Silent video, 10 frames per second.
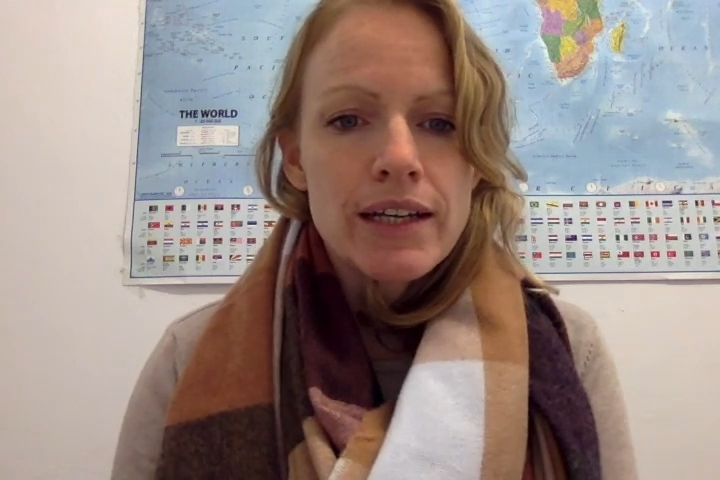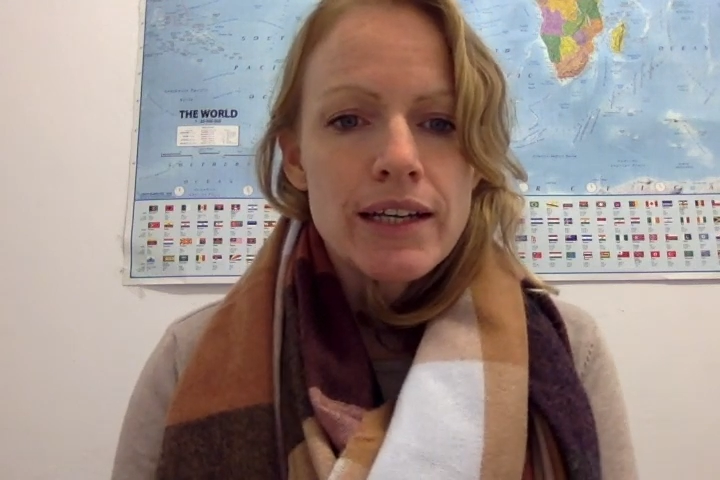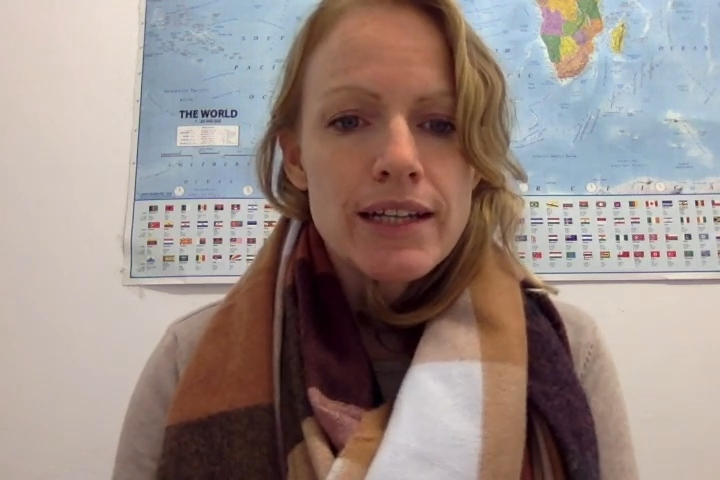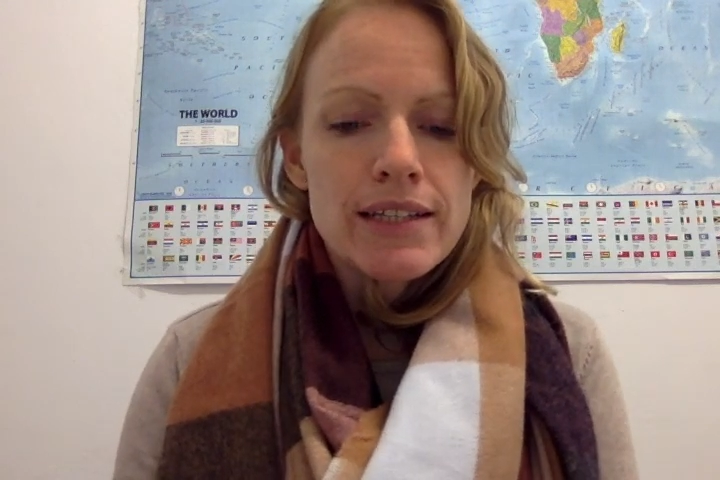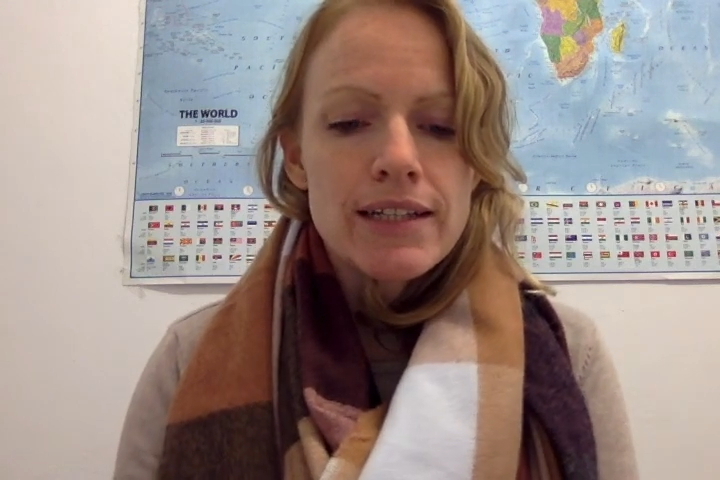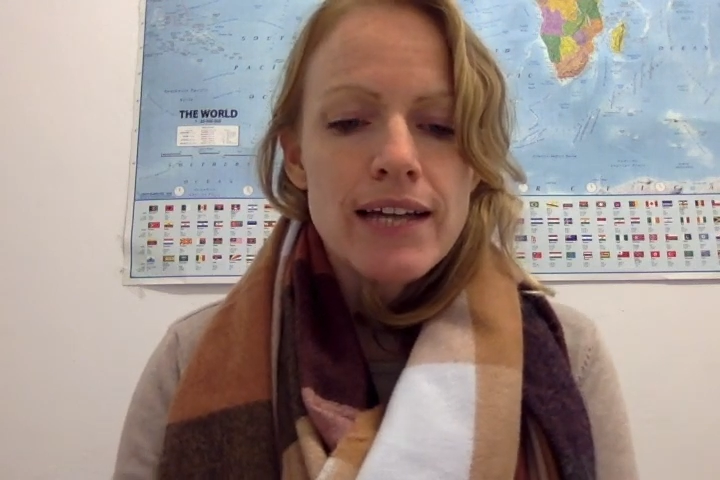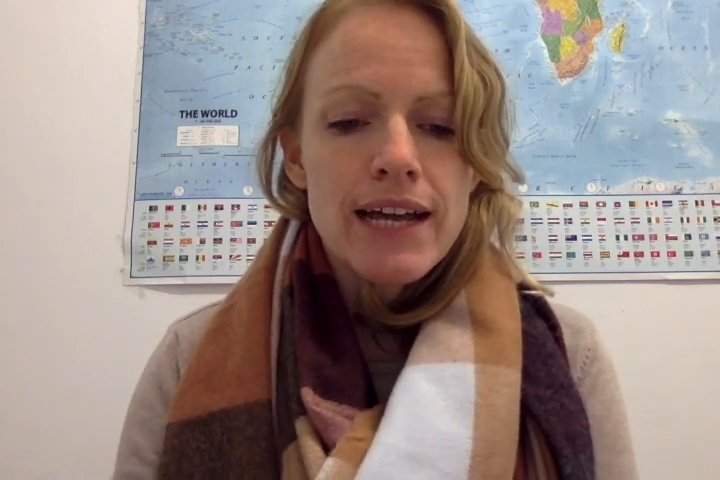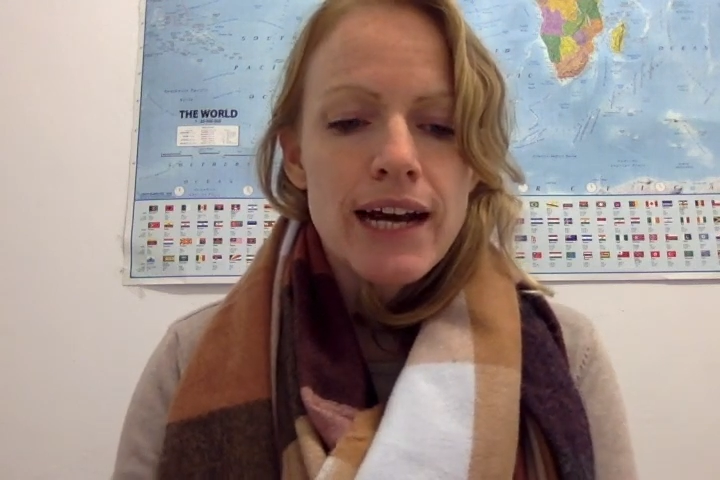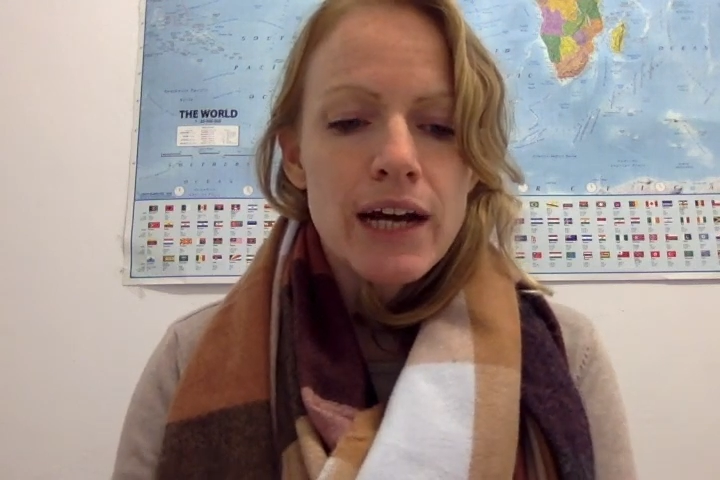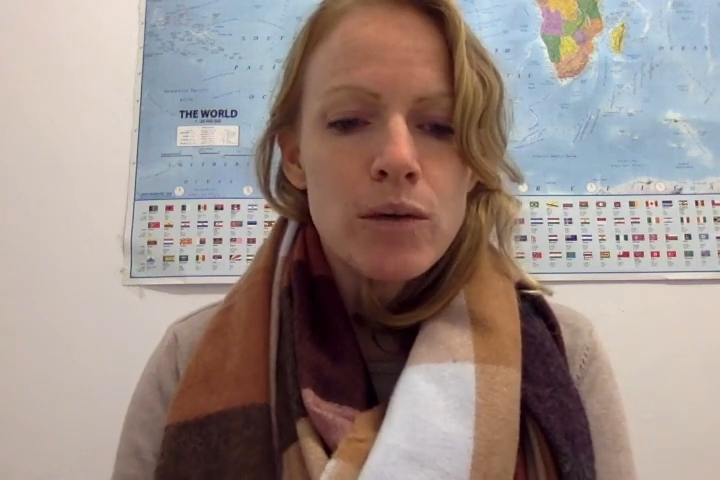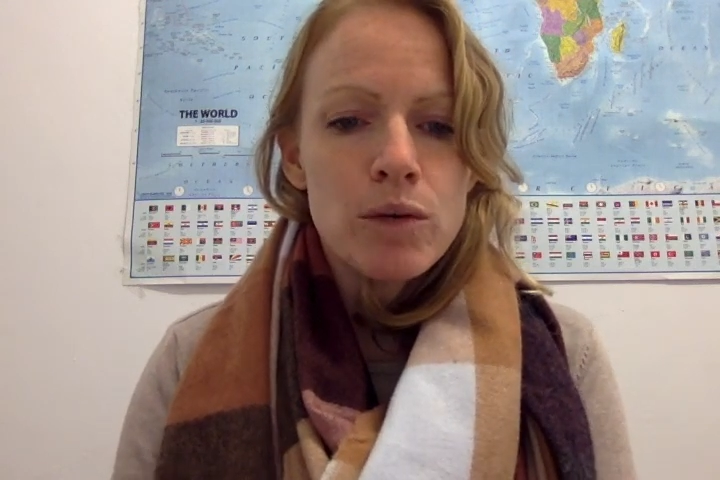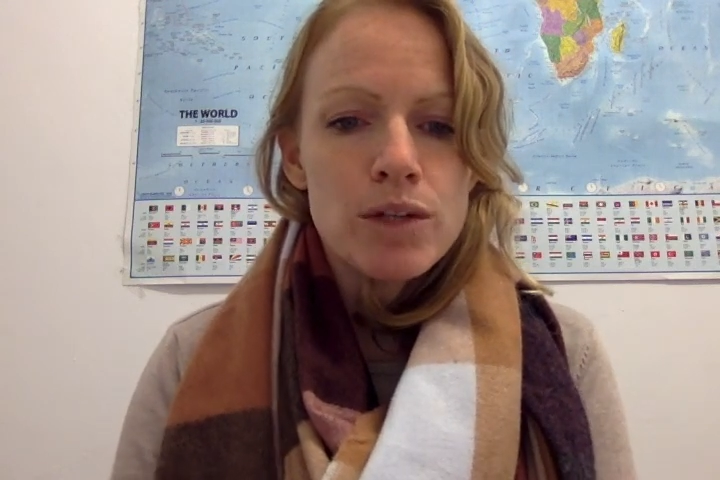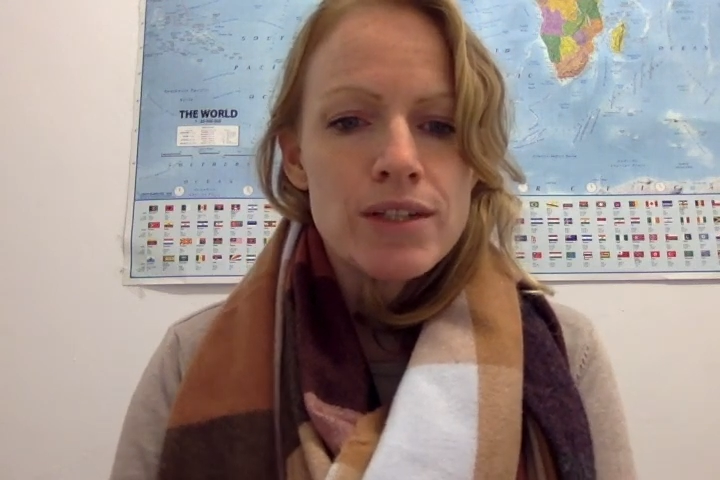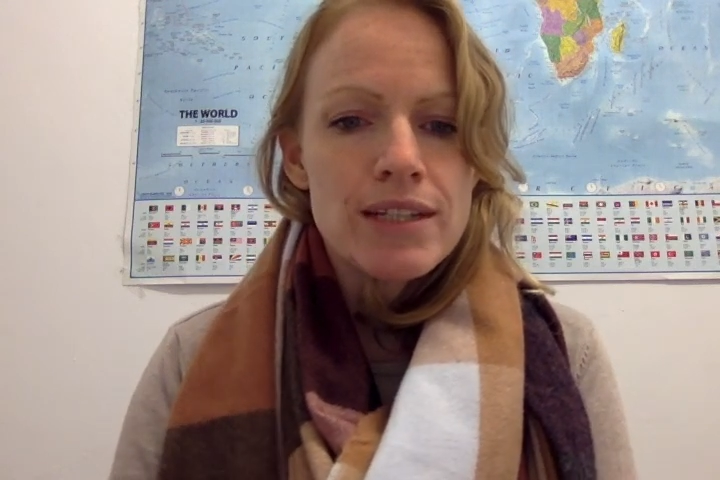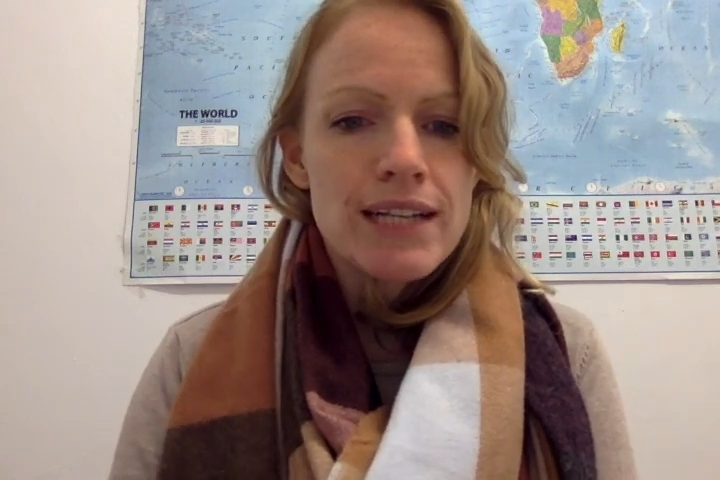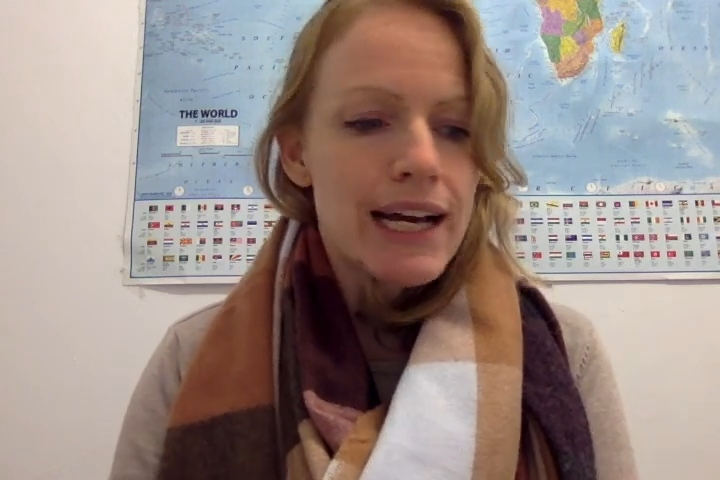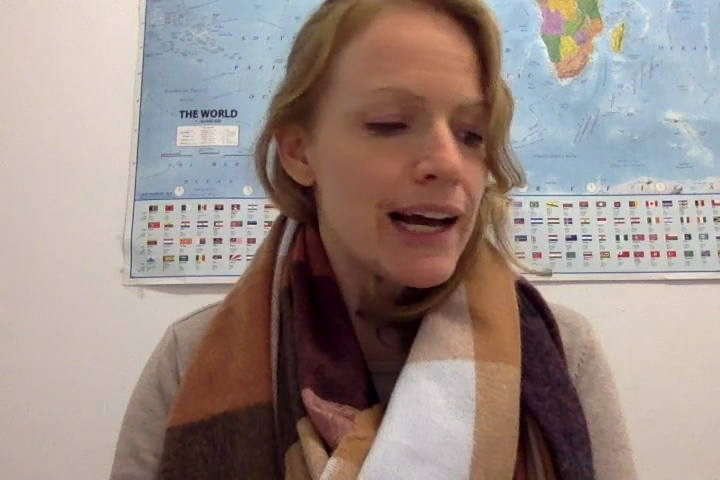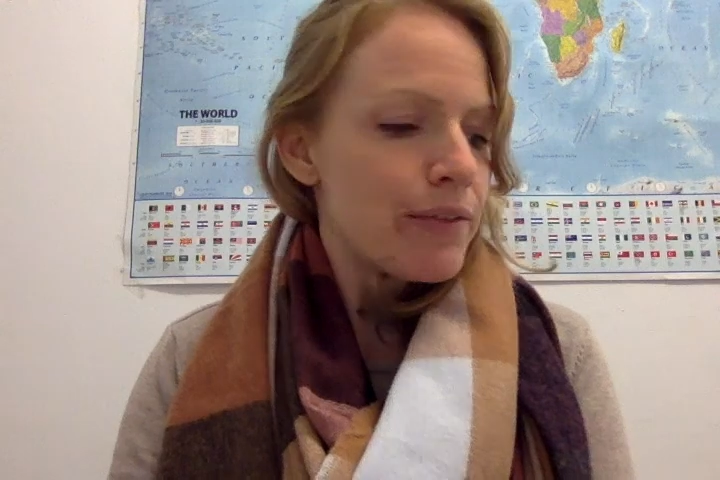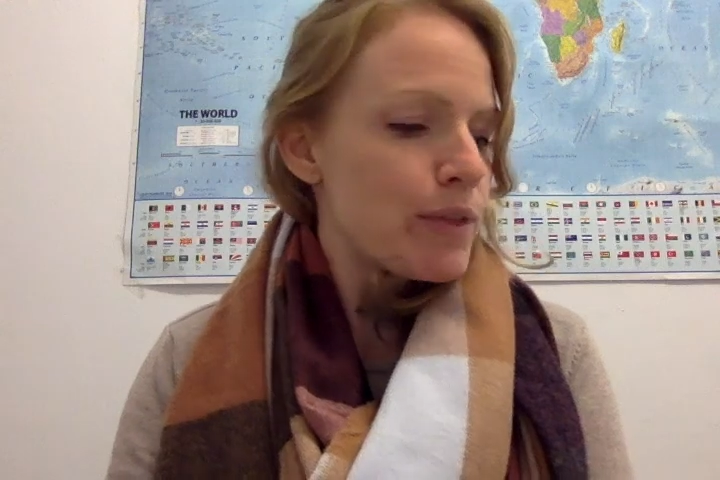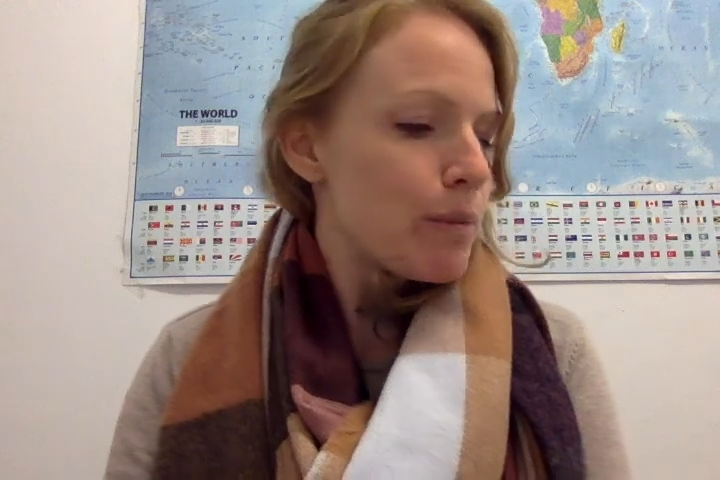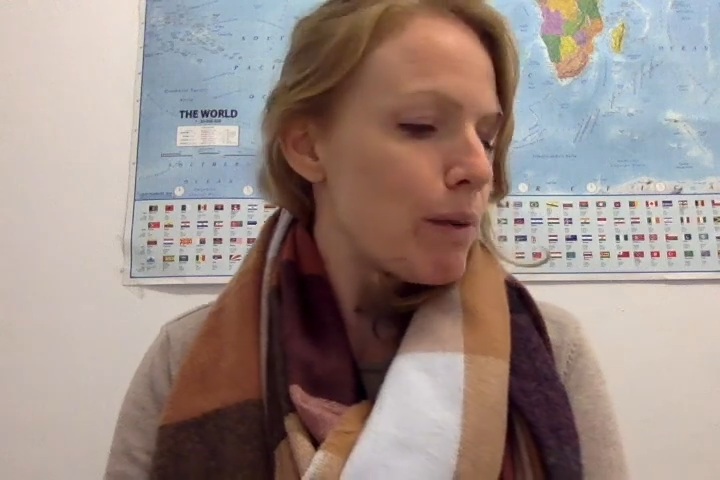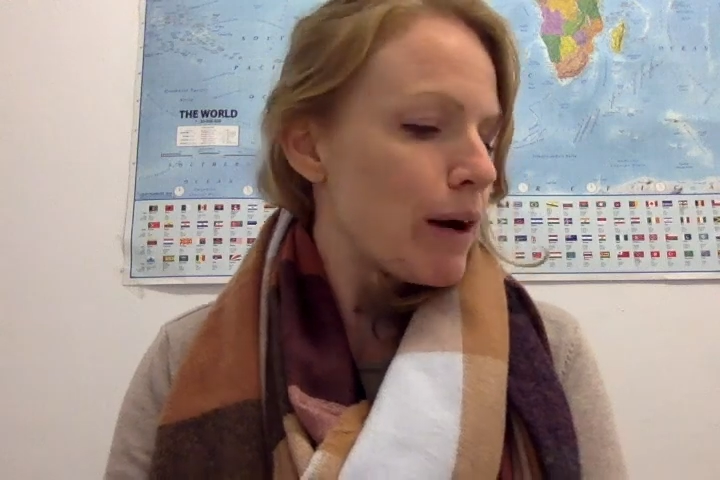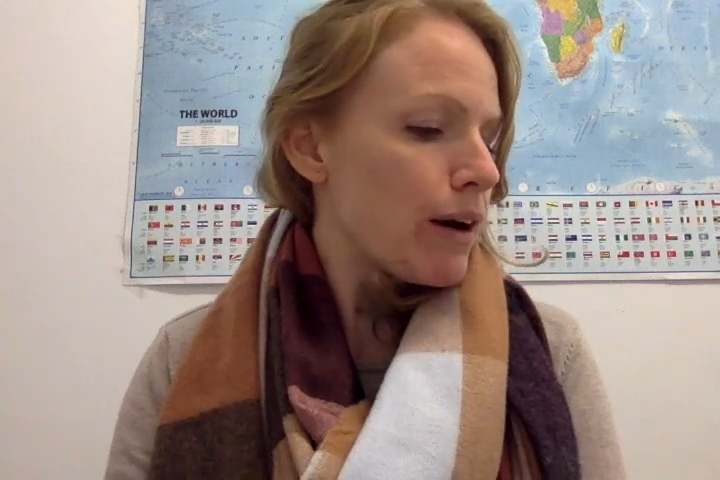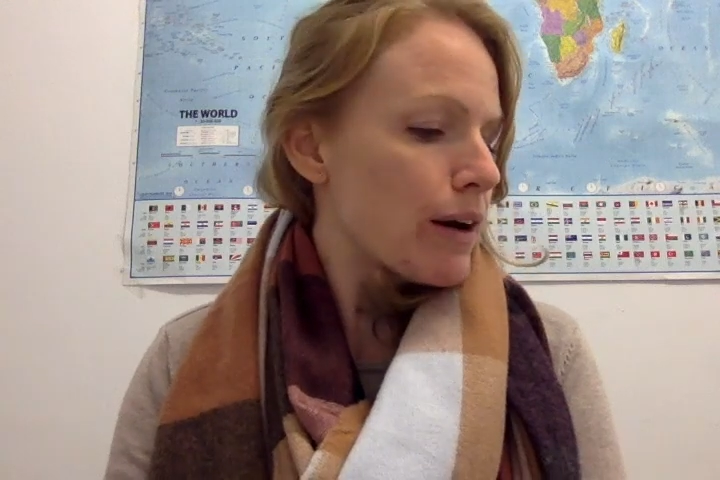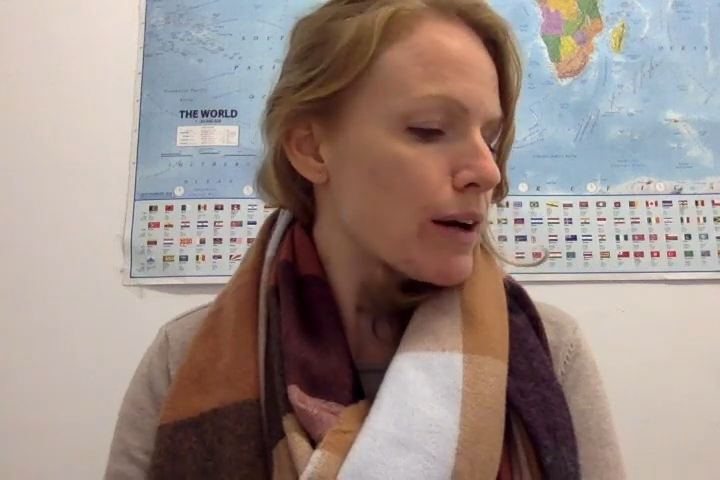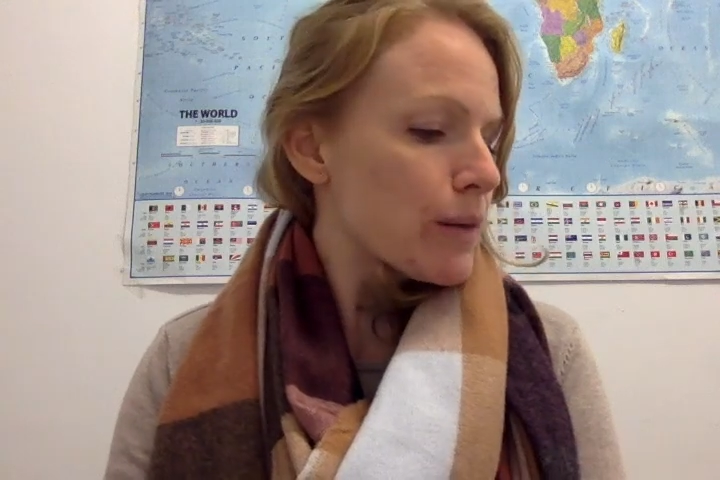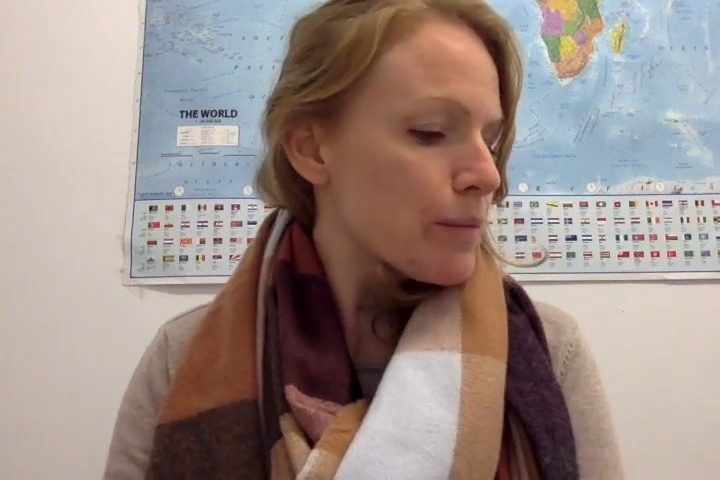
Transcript: Yesterday I was at the park.